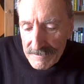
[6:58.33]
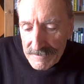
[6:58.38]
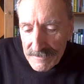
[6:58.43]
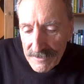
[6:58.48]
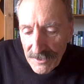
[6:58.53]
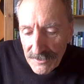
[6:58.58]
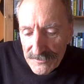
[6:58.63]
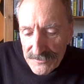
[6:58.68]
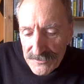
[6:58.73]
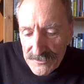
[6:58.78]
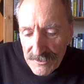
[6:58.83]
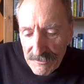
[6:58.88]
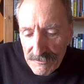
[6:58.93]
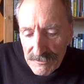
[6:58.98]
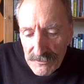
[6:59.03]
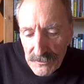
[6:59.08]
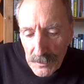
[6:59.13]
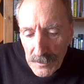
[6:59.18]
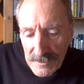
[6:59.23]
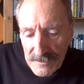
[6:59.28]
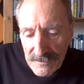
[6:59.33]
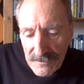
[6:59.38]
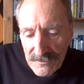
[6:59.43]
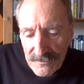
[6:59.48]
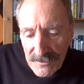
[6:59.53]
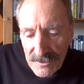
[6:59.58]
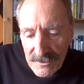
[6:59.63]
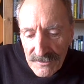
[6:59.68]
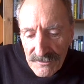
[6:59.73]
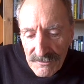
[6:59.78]
Last year, a
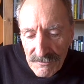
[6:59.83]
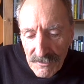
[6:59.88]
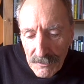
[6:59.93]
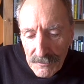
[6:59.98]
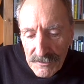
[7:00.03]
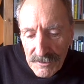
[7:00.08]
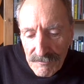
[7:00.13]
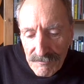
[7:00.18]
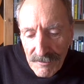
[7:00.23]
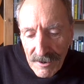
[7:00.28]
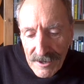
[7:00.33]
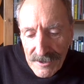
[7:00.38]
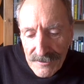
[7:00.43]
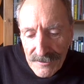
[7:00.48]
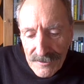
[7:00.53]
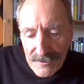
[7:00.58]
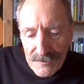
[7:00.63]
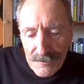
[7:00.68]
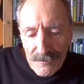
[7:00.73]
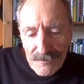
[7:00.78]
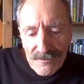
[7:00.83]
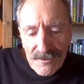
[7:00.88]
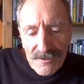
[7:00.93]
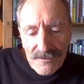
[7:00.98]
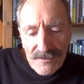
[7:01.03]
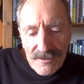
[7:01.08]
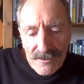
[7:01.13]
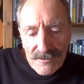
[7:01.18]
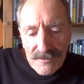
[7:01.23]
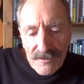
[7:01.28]
26-year-old Iranian who
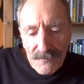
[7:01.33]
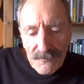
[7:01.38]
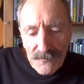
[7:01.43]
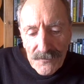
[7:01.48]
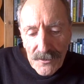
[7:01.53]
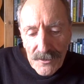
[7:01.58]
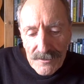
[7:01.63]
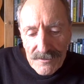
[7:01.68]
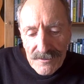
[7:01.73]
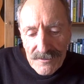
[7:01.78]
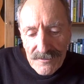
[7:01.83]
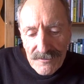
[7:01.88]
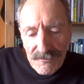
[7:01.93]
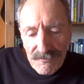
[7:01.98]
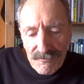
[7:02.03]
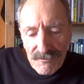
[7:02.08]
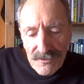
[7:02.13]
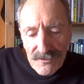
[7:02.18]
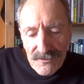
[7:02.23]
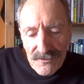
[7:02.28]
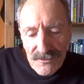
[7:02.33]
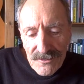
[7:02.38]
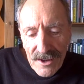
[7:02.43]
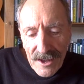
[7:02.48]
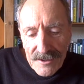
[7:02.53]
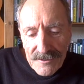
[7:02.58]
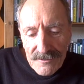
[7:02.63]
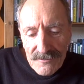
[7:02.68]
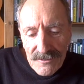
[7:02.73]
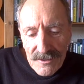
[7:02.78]
said he had converted to
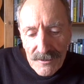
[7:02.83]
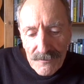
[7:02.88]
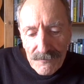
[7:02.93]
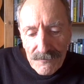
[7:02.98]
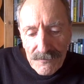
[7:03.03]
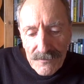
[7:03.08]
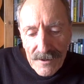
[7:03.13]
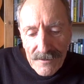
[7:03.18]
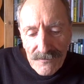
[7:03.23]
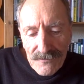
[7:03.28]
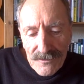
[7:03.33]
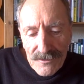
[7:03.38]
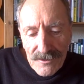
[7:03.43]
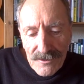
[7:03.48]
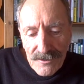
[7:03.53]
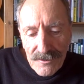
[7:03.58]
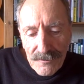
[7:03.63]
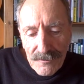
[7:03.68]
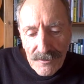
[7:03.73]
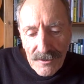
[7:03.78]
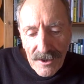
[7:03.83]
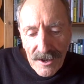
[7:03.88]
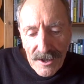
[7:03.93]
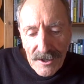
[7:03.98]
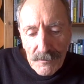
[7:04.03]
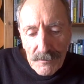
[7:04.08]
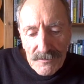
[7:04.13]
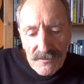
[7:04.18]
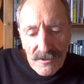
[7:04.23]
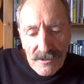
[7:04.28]
Christianity and fled to the
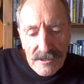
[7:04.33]
UK was